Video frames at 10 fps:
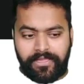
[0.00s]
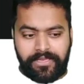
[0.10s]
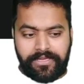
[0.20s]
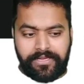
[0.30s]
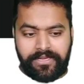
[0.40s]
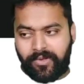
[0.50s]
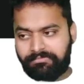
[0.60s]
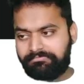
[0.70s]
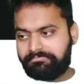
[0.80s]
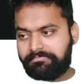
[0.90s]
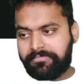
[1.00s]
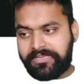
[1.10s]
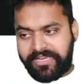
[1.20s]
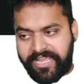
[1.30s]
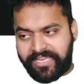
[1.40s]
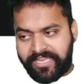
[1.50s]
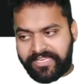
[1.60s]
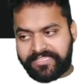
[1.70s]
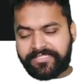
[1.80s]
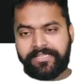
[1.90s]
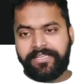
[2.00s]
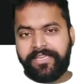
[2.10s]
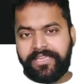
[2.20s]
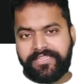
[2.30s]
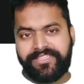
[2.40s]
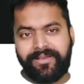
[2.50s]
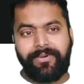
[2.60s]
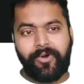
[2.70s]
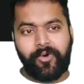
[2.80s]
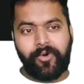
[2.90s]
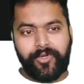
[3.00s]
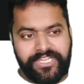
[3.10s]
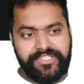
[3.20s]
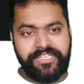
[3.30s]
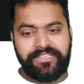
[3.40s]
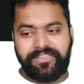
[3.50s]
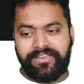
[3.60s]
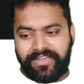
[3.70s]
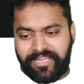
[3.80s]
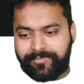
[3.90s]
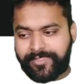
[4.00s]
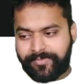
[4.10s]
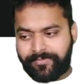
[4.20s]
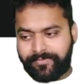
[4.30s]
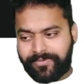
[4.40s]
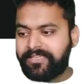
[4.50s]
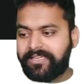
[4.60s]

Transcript: Now next is about changing the namespace.